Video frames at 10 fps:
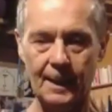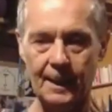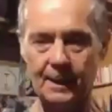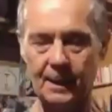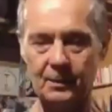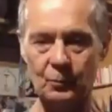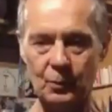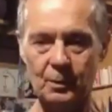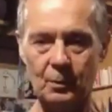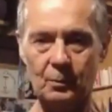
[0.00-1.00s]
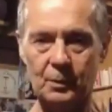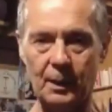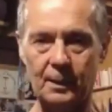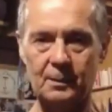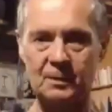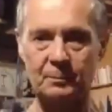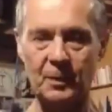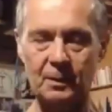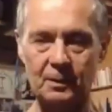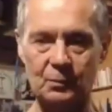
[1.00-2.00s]
And then we know that
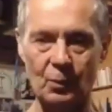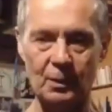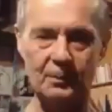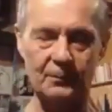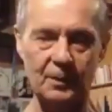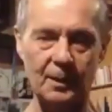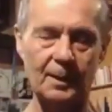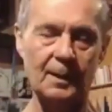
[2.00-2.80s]
speed is one of the